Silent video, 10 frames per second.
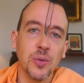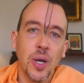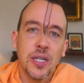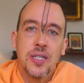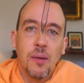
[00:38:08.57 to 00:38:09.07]

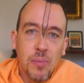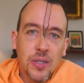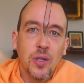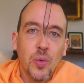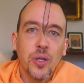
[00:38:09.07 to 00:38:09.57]
one example
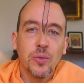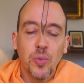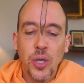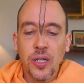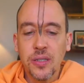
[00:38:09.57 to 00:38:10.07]
that we could
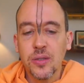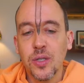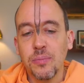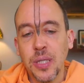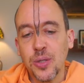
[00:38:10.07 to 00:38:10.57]
bring to
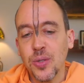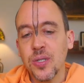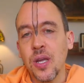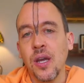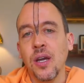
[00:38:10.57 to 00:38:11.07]
the picture is